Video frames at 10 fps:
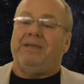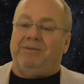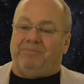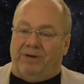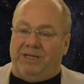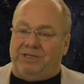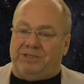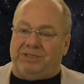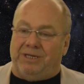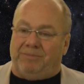the
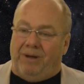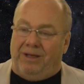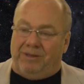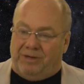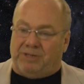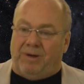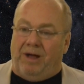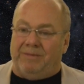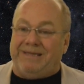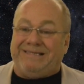British
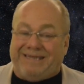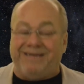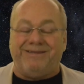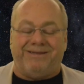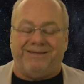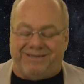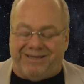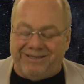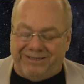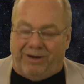Parliament didn't
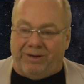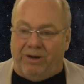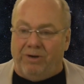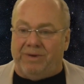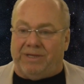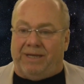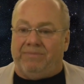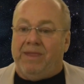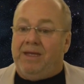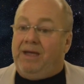go along with it,